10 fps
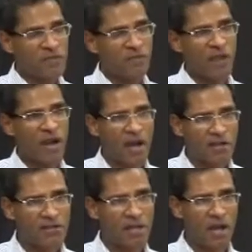if I
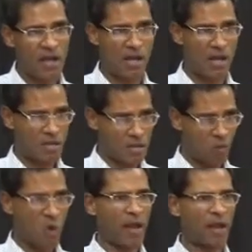ask another
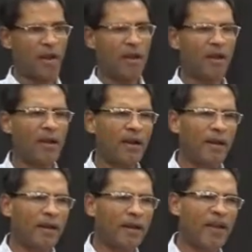way,
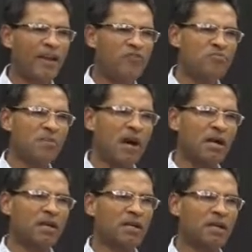can you
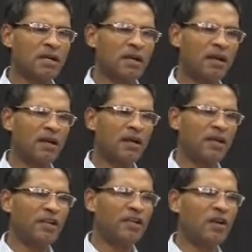mark
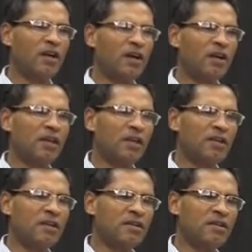
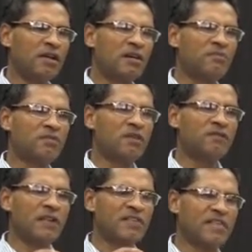in terms
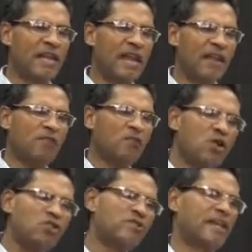of a scale of
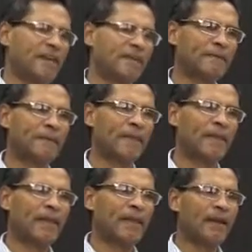1 to 10,
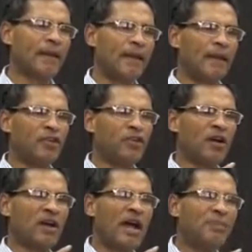
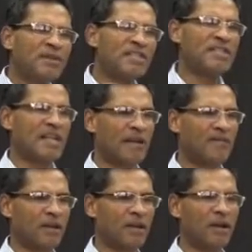your happiness
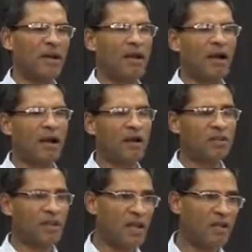level on
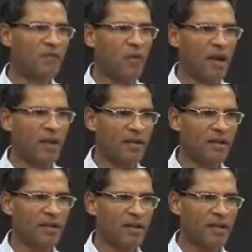the day of your
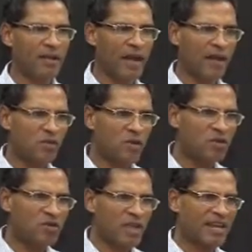wedding, then I'm
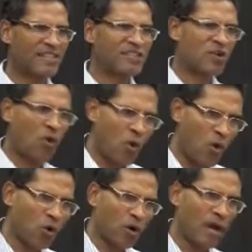going to get a
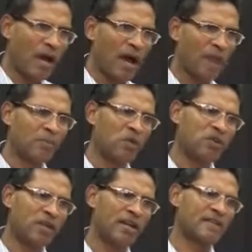score. I'm going
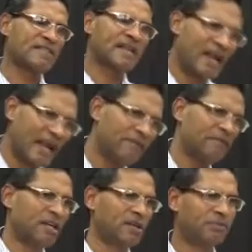to get a scale
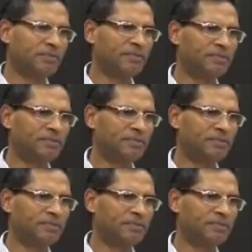variable.